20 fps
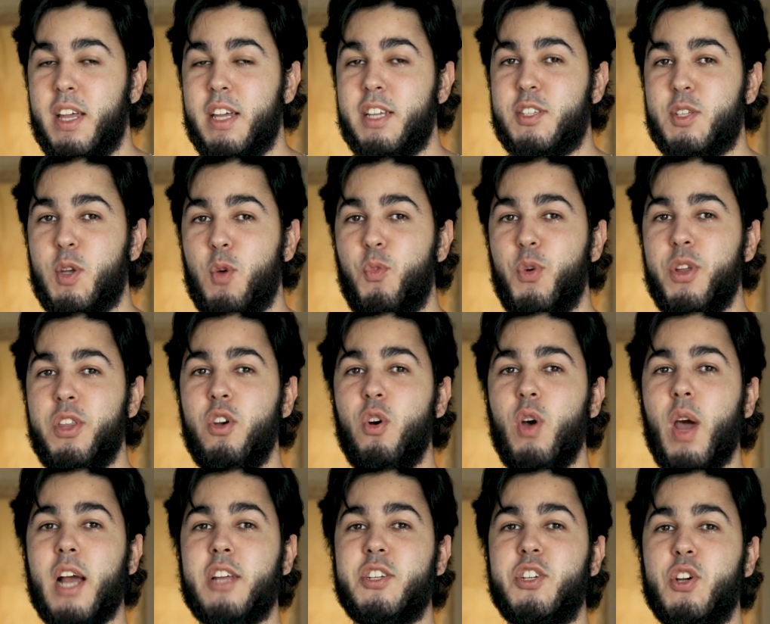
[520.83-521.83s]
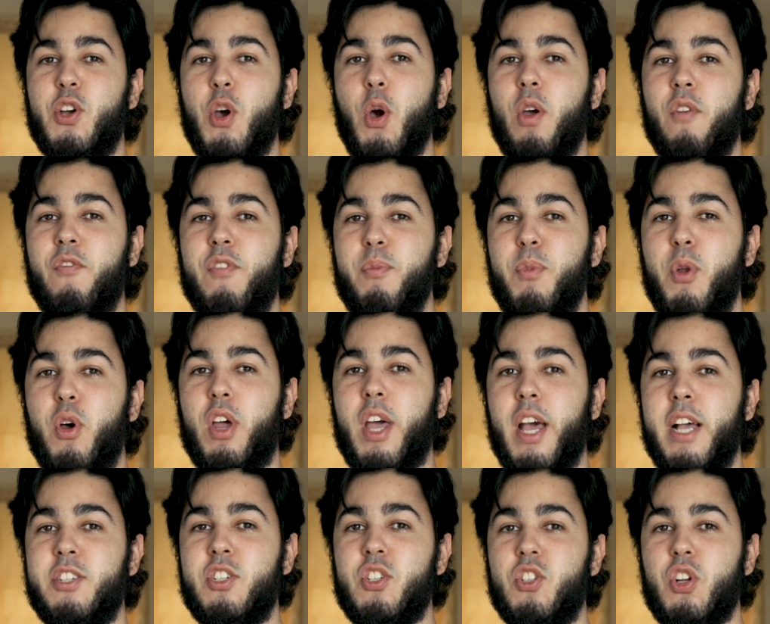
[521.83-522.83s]
So when you're actually going from
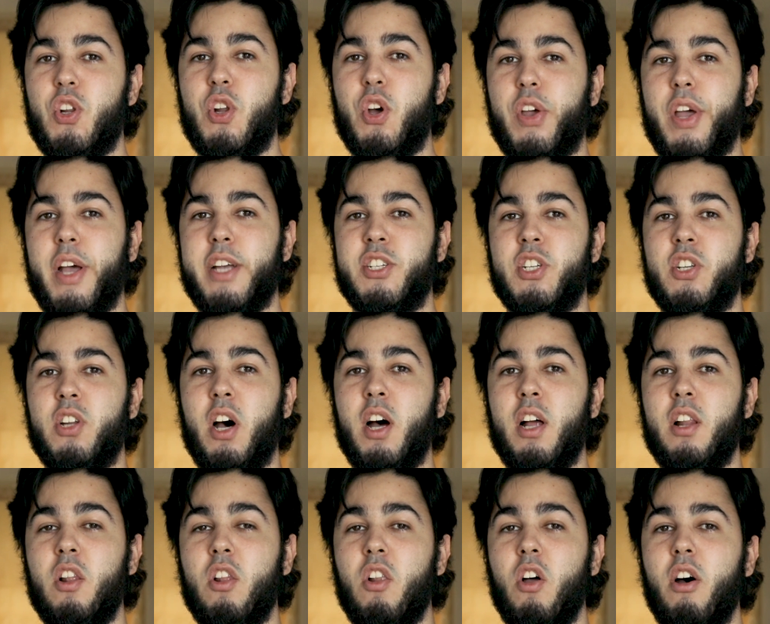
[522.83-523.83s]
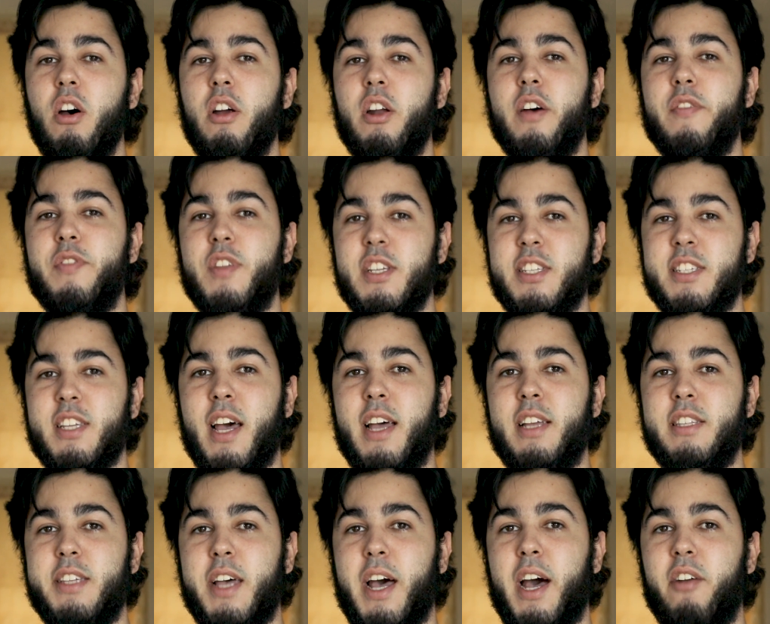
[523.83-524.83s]
location to location, a lot of the
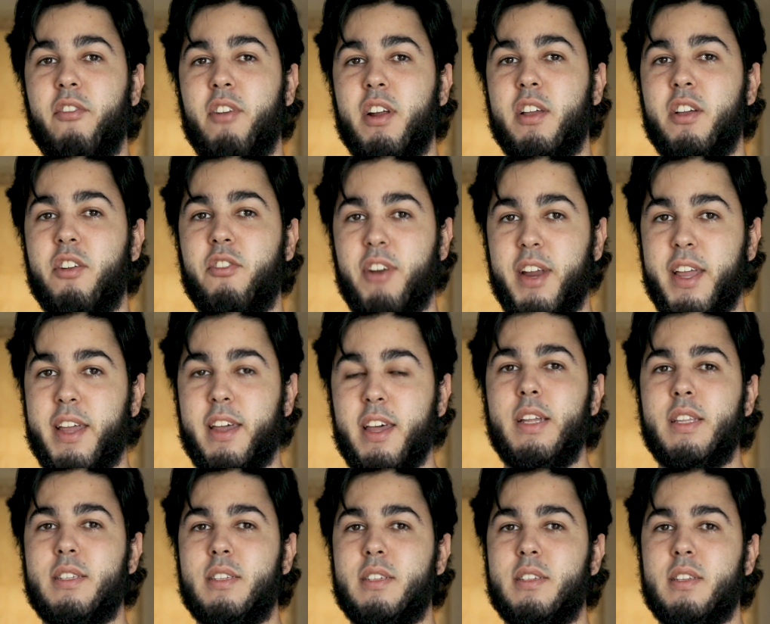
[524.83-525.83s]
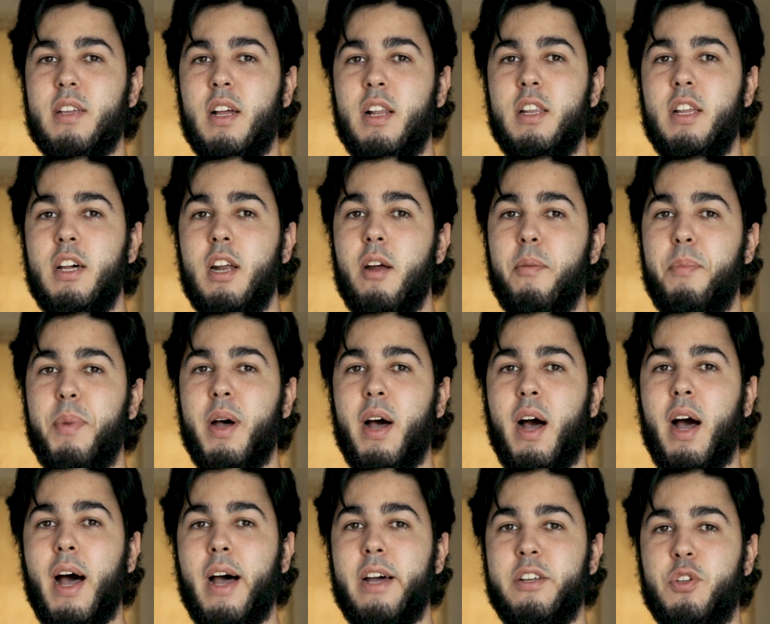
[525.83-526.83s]
signs are in Greek. It's a little bit
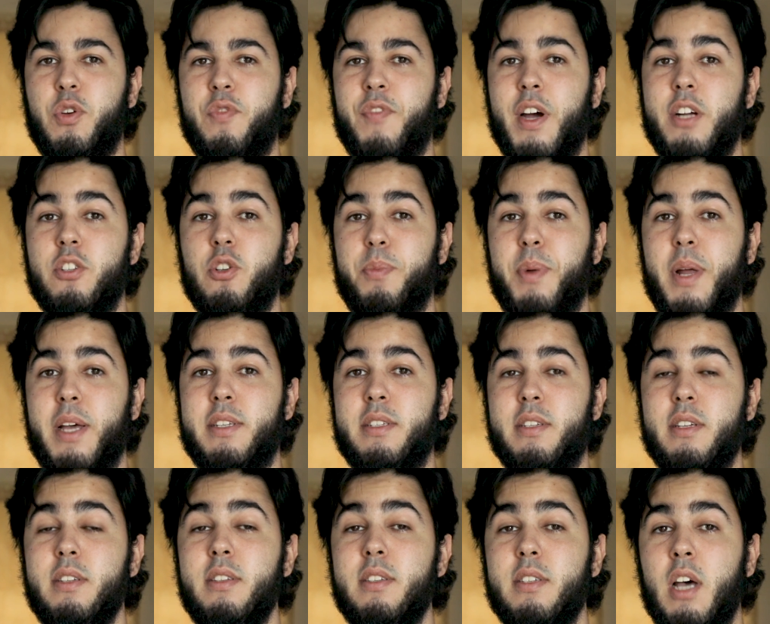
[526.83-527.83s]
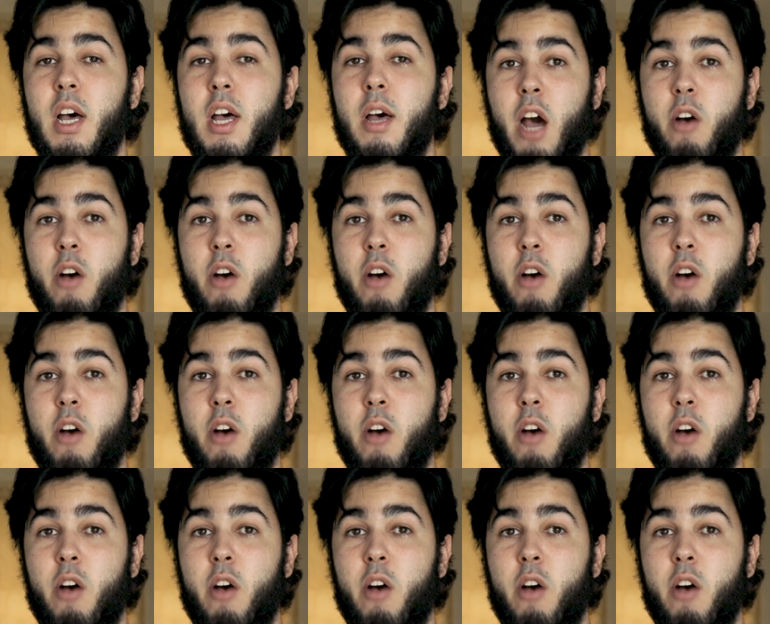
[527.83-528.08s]
hard to find your places.